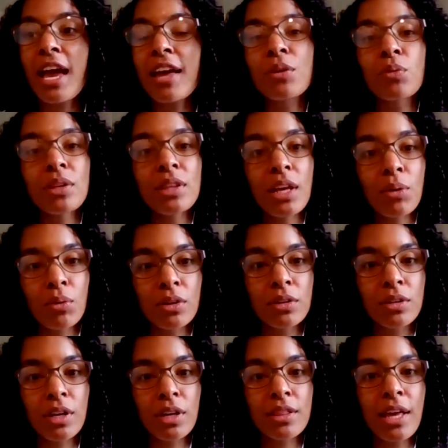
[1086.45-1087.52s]
and then when they
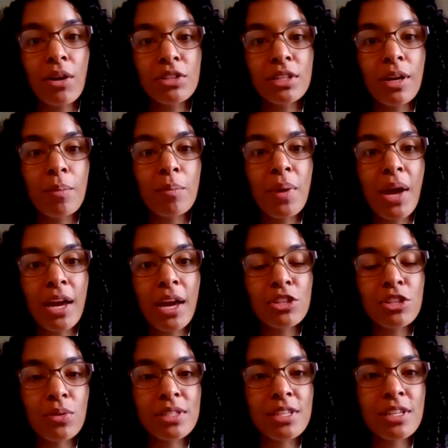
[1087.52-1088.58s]
were allowed to come back
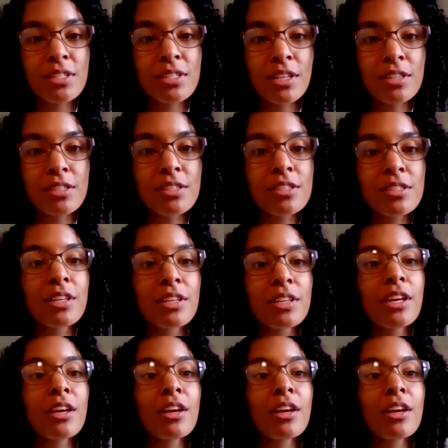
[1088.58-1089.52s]
into existence,